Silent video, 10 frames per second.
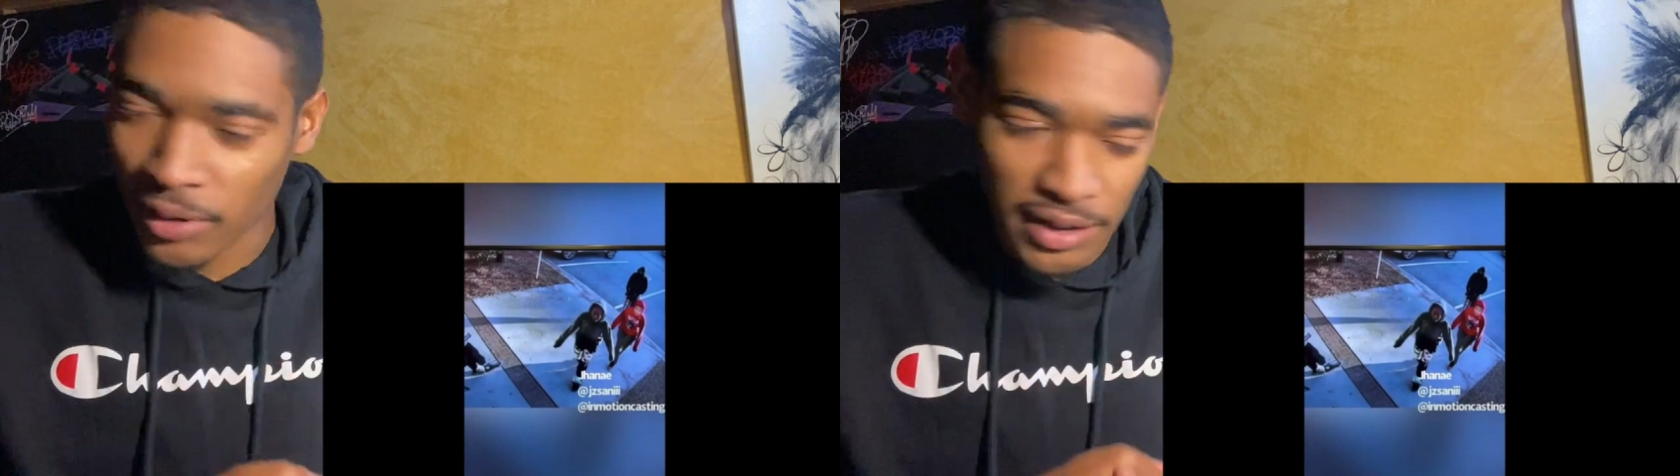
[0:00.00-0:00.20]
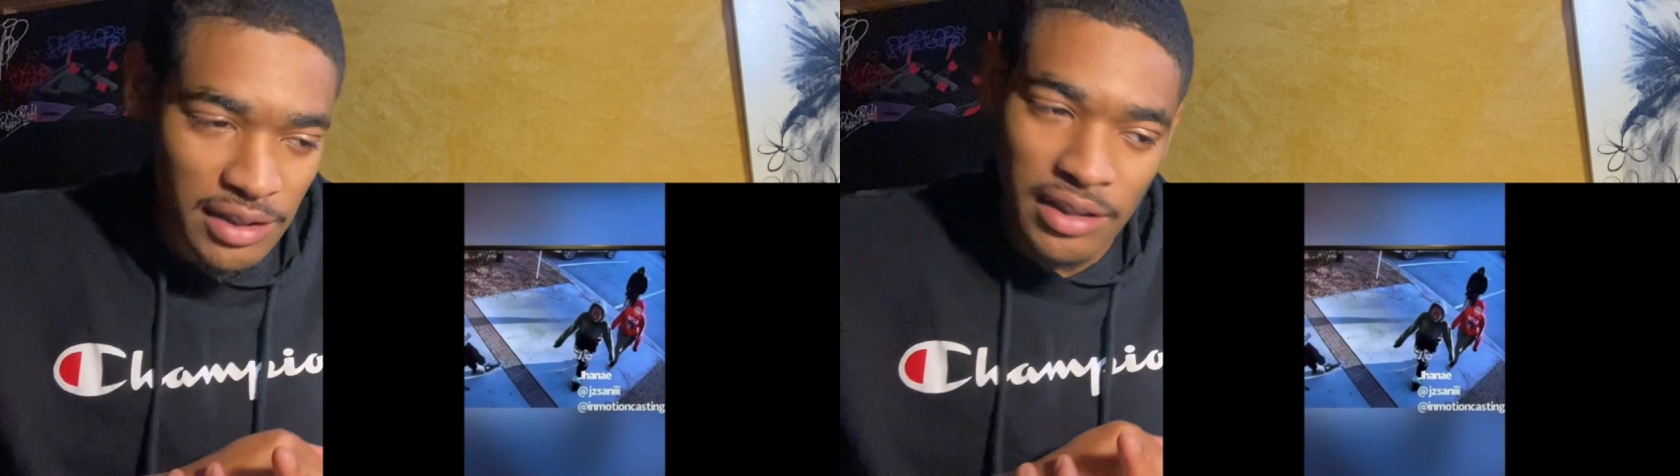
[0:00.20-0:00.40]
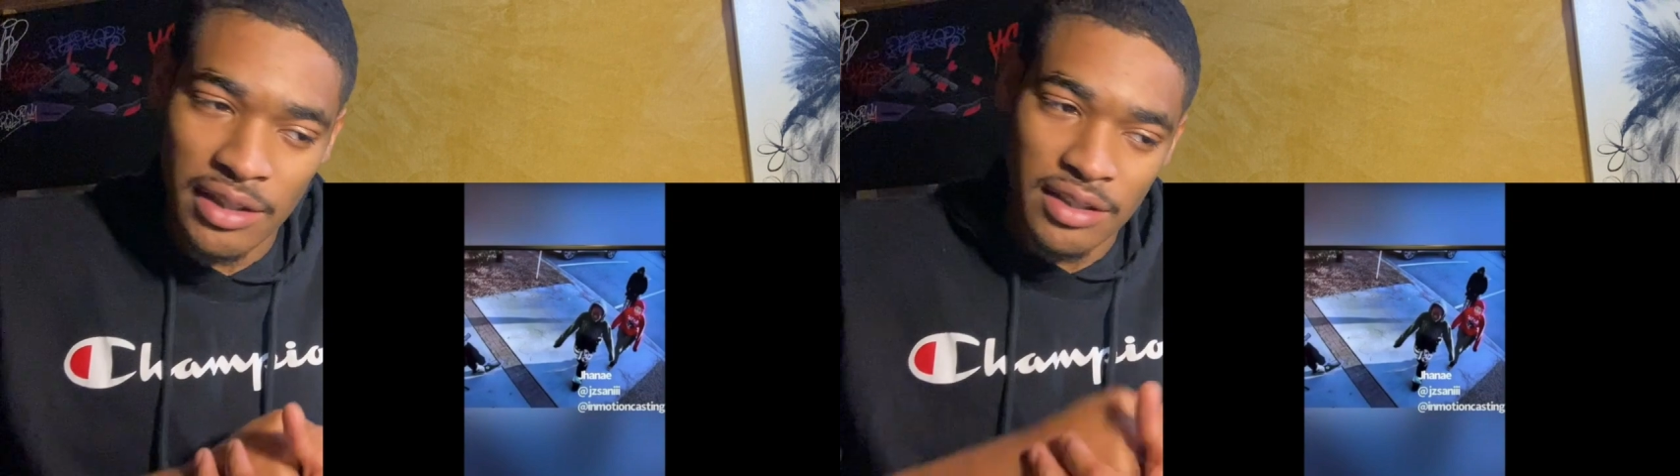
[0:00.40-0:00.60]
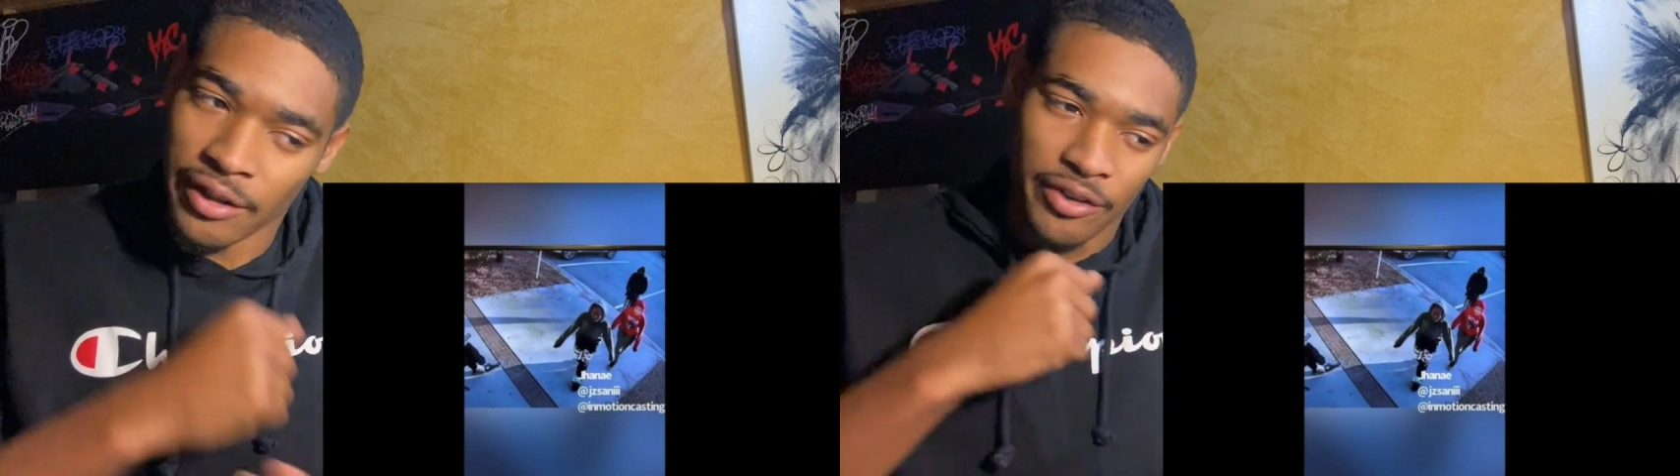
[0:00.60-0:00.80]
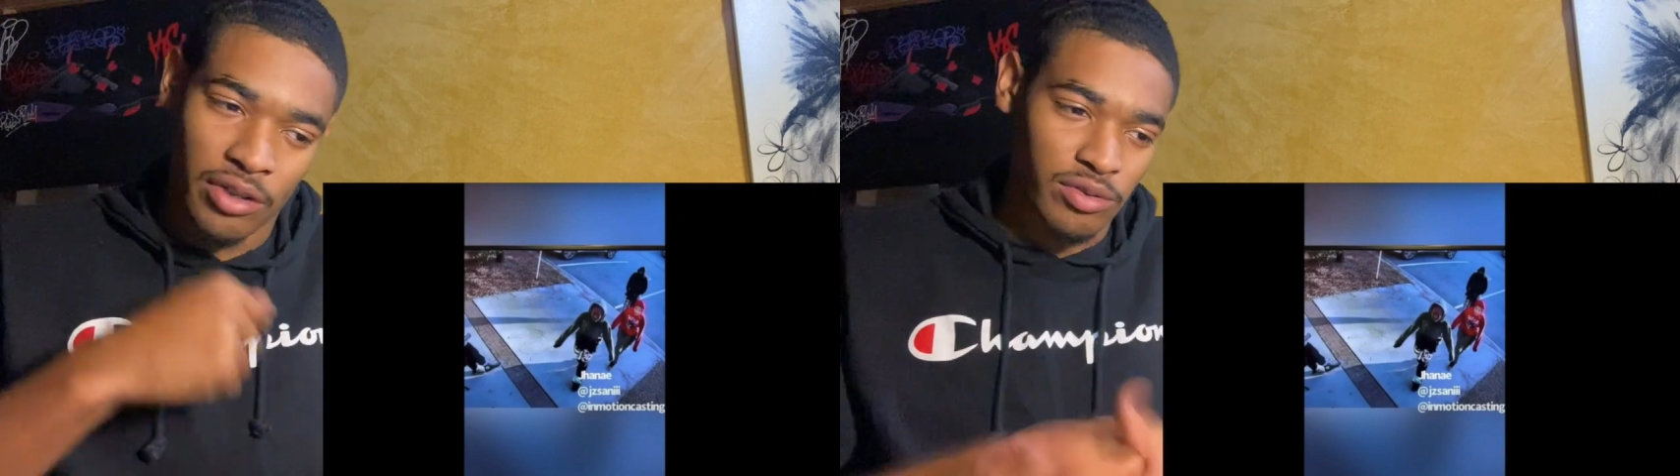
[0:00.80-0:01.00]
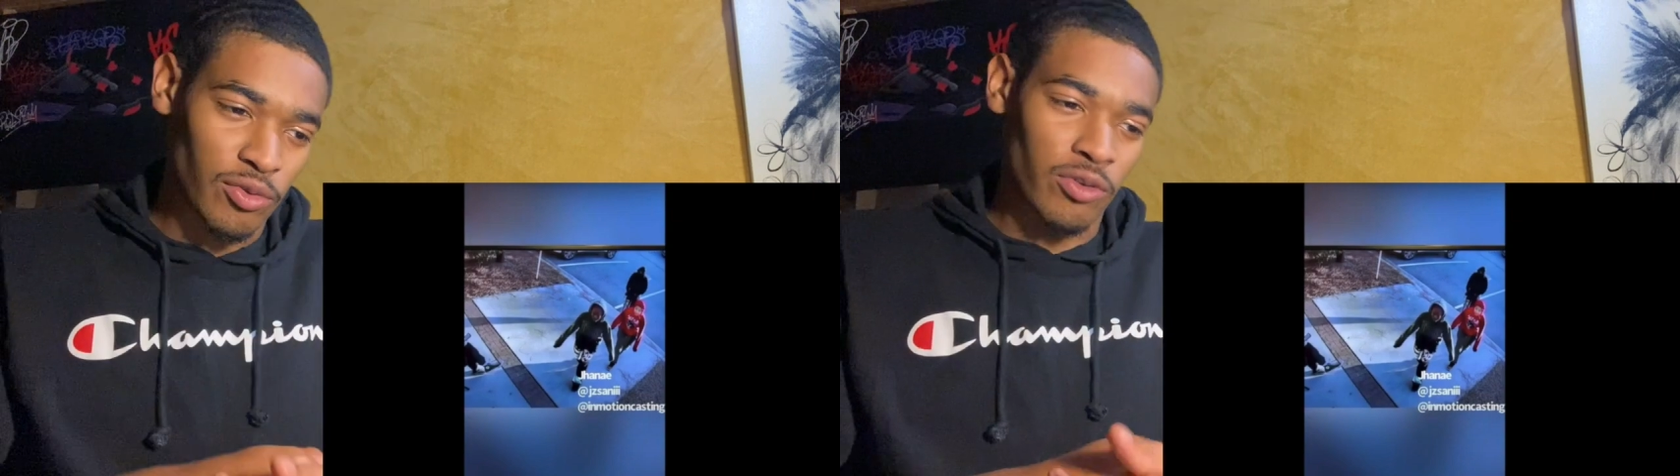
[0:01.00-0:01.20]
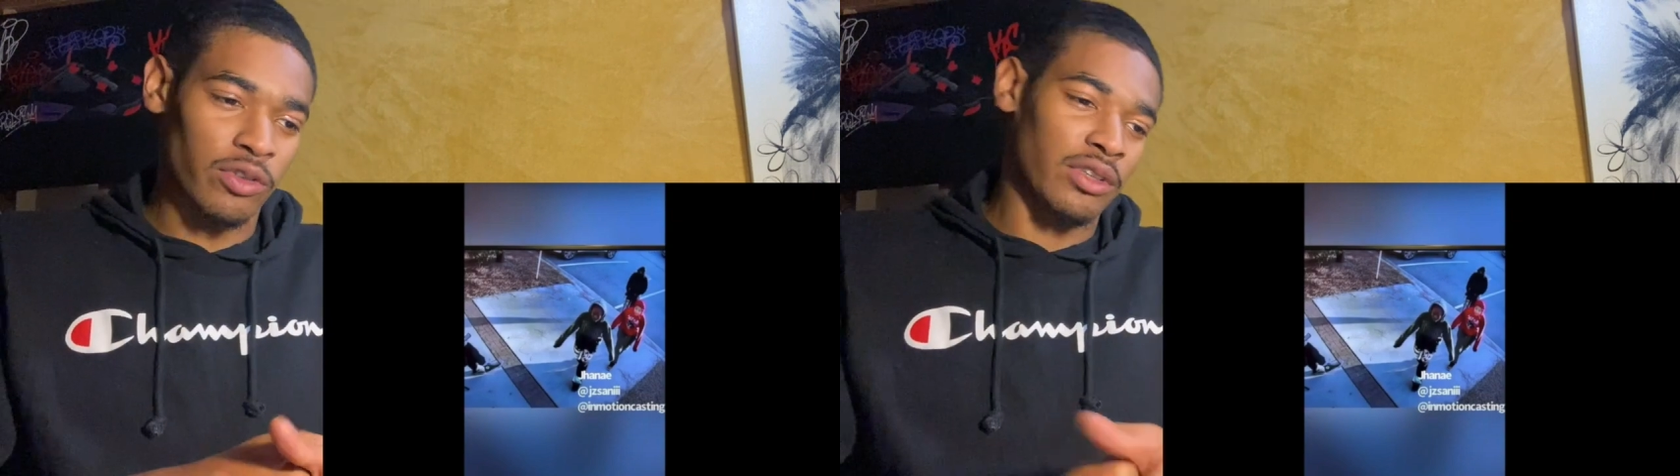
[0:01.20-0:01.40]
the deal is. I already know what's going on.